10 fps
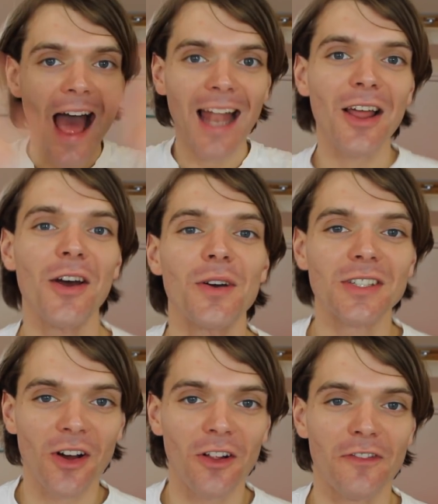Hello
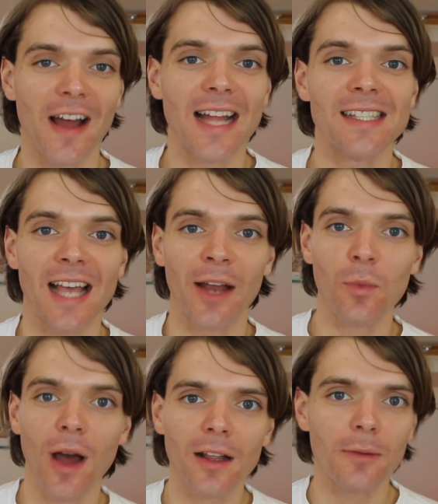doll fans
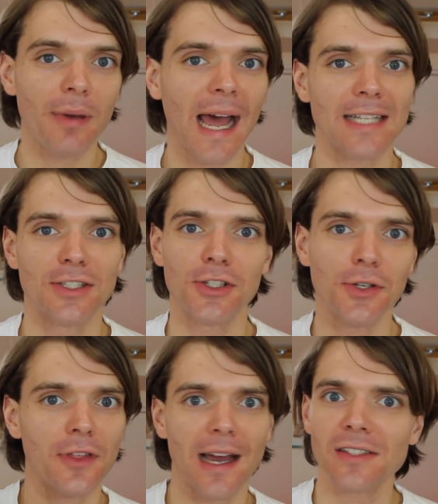and welcome back to
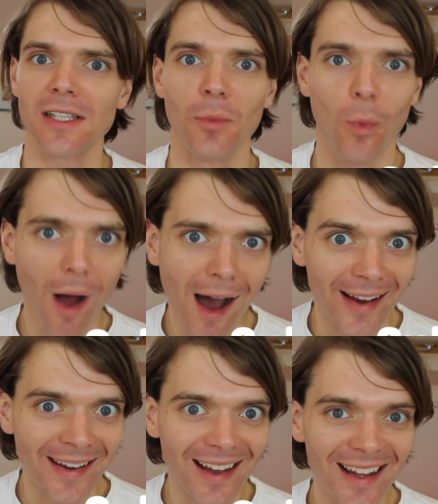
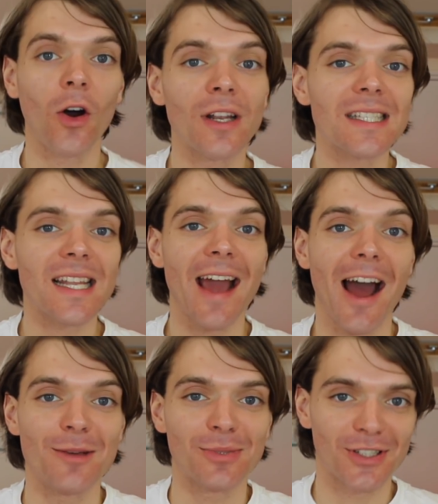2001! Honestly,
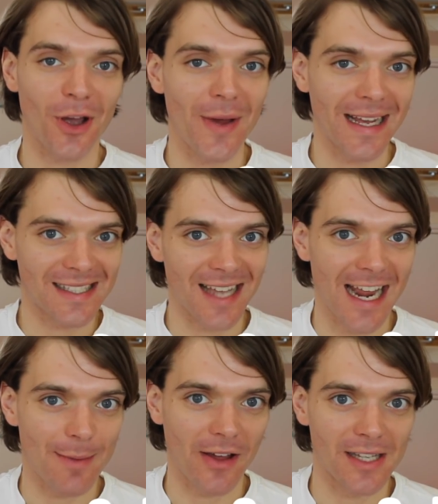I am so
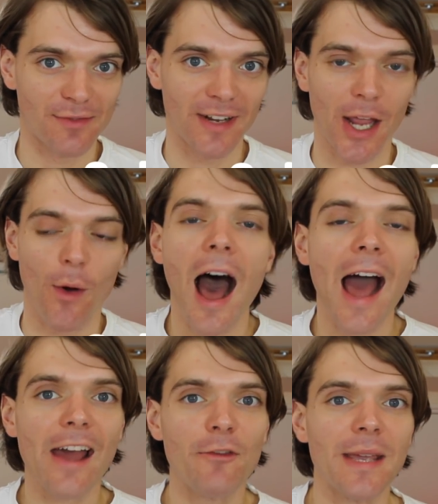excited about this video.
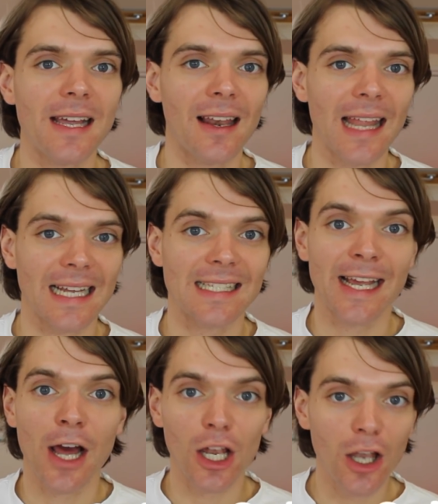I have been
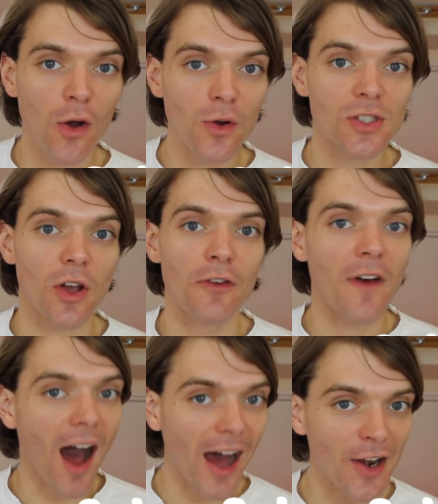collecting loads of
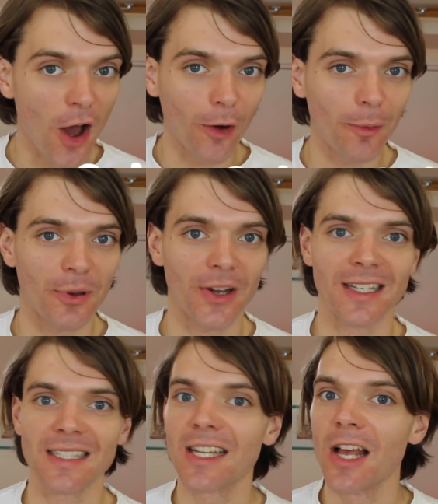
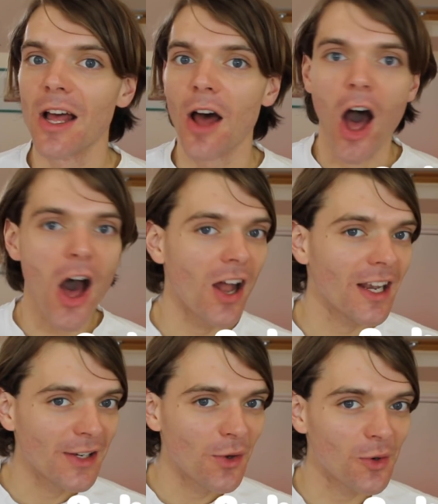unopened
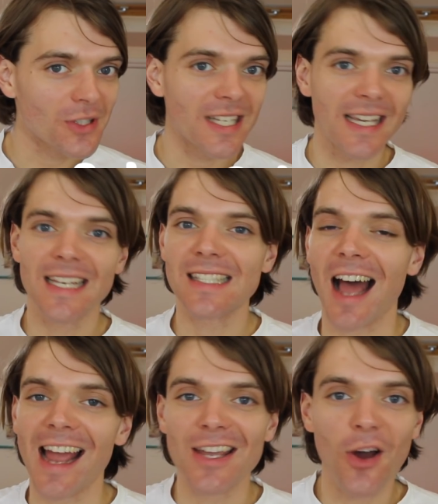early noughties,
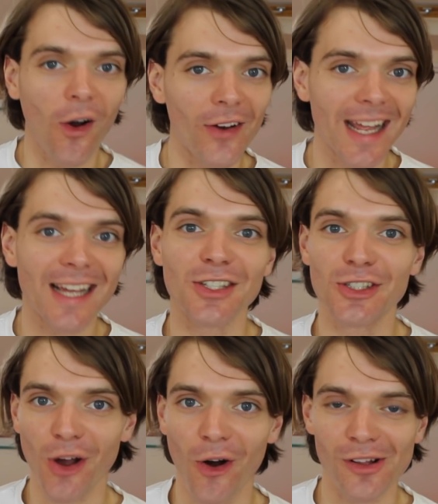
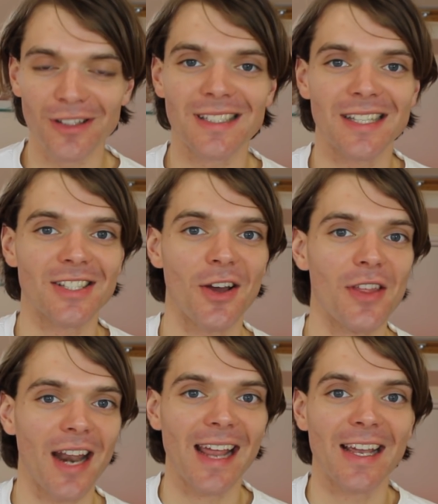iconic dolls so
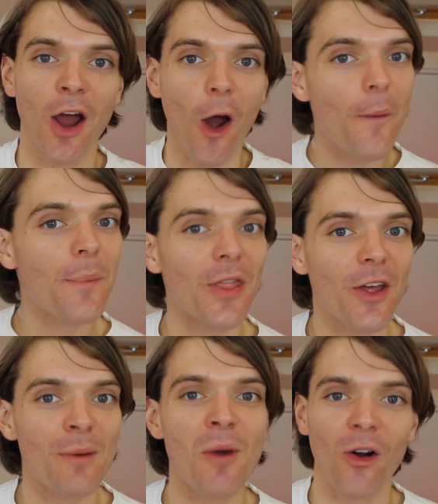that I can open
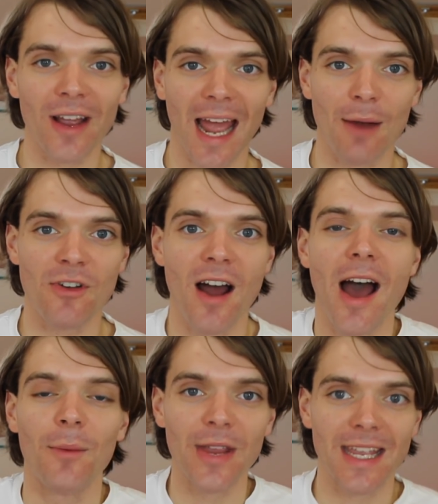them on camera
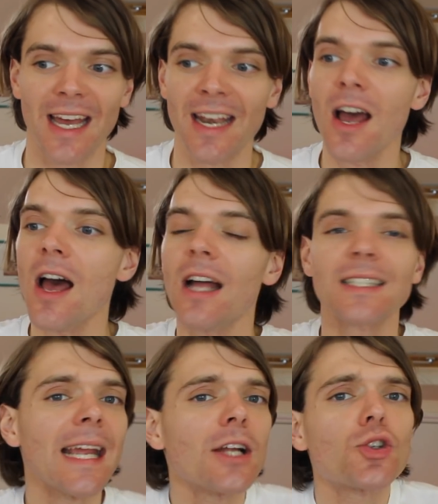and we can
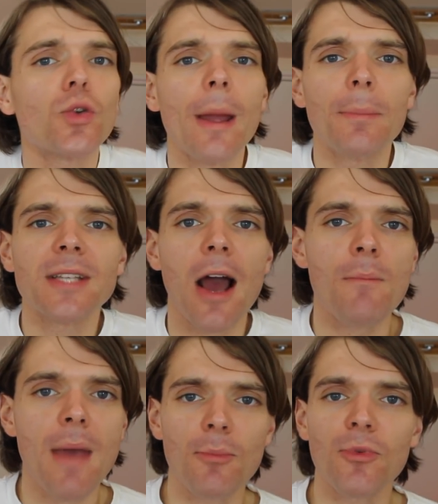take a trip
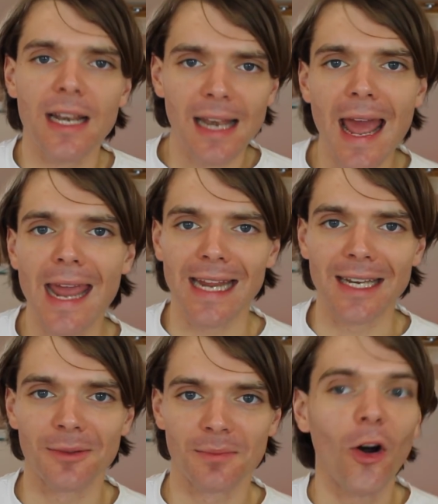down memory
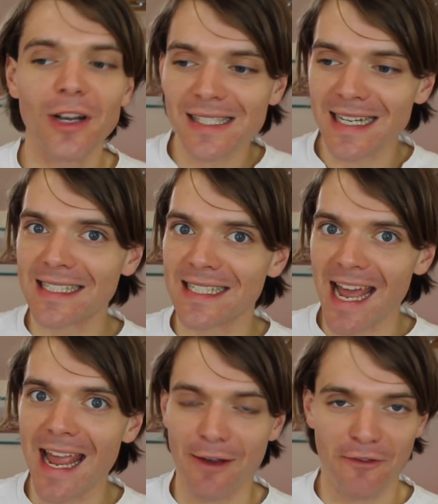lane. Honestly,
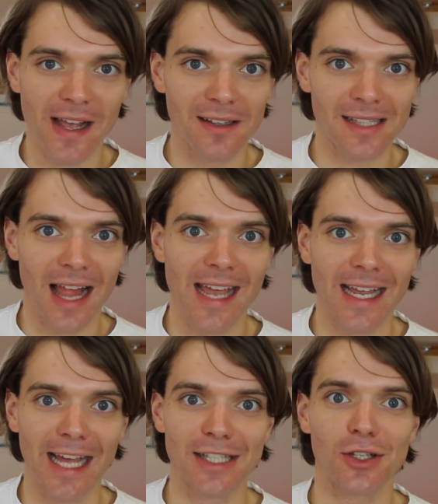today it feels
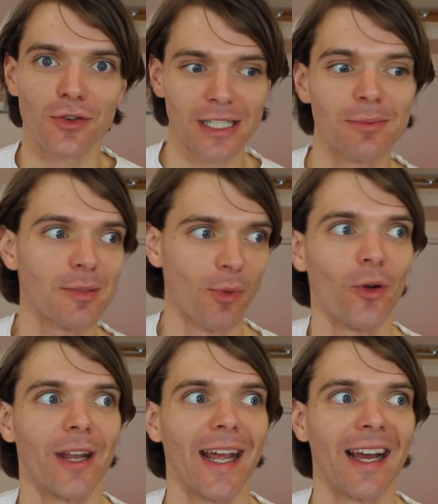like it's Christmas
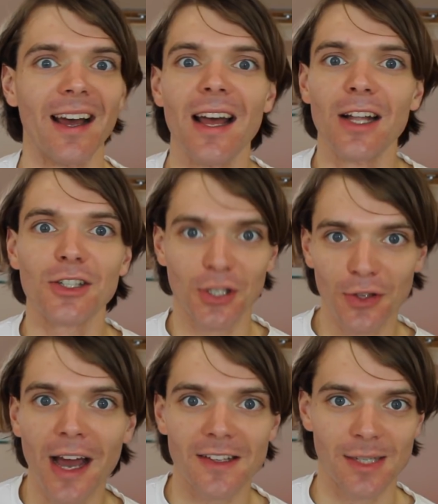morning
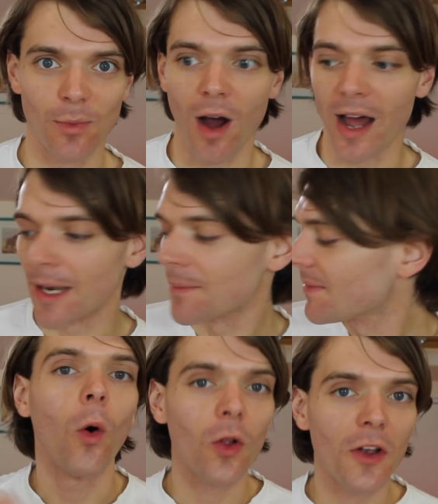2001.
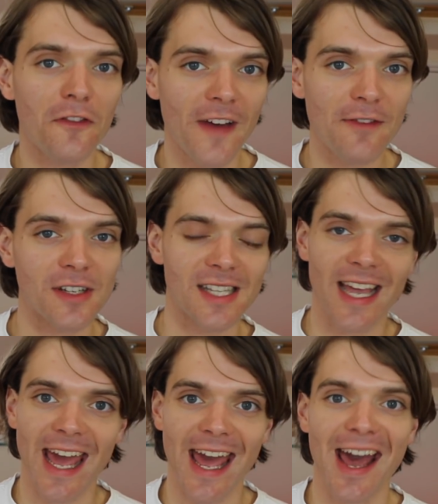All your favorites are
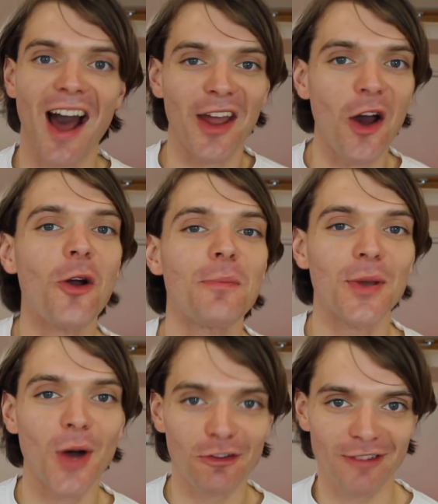here. I hope
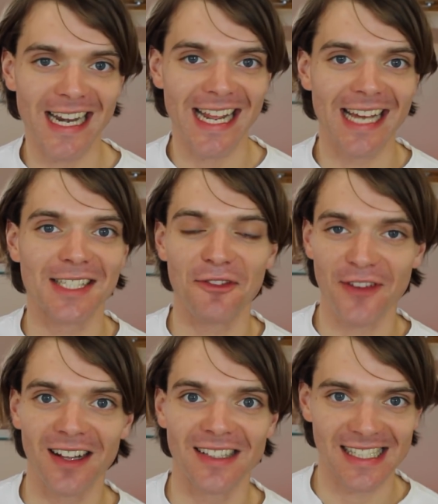you are ready to
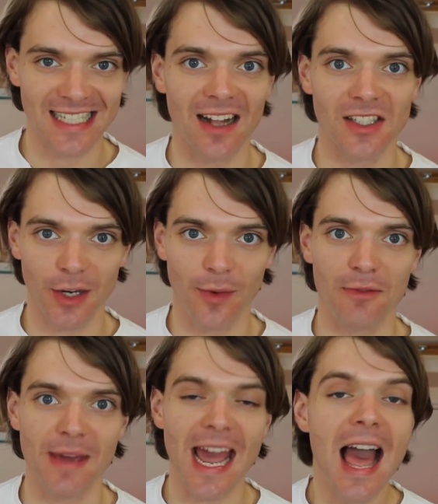feel nostalgic
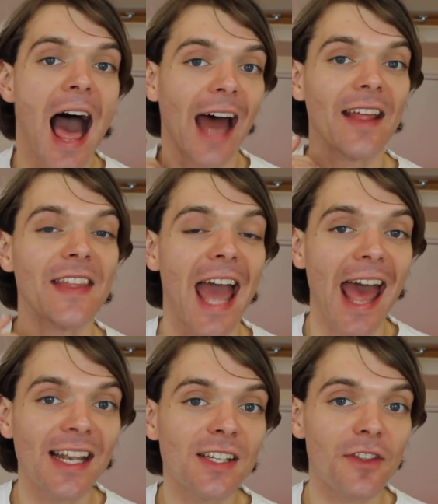with me. And at the
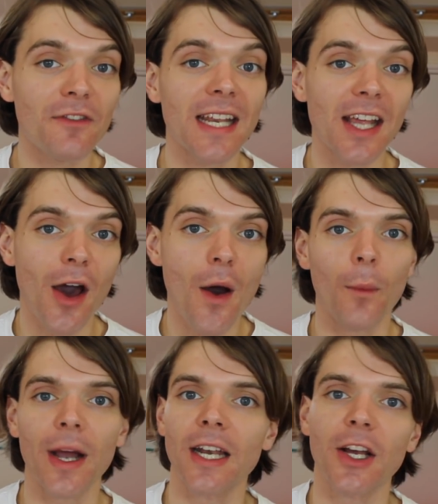end of the video,
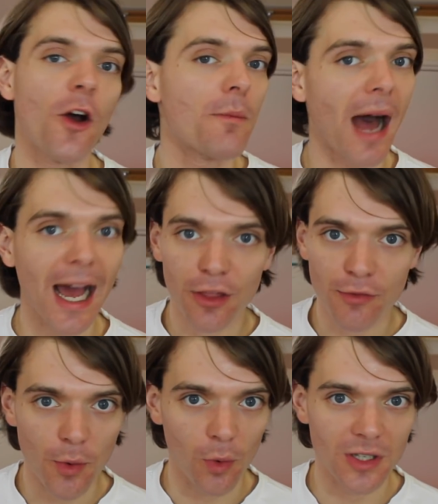we're gonna go back
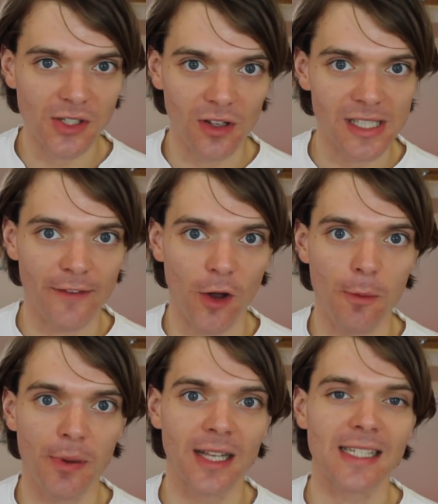through all the dolls I've
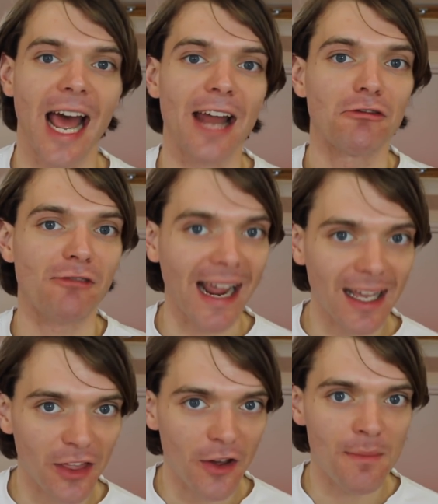opened and
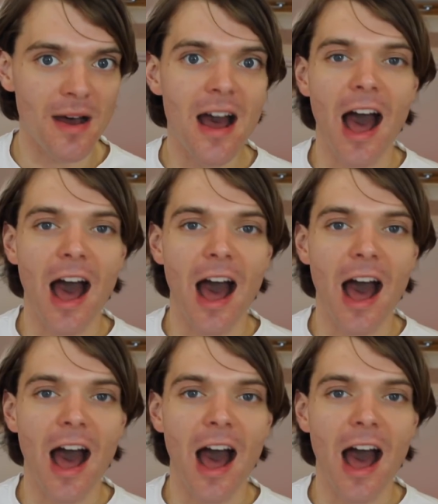rank them.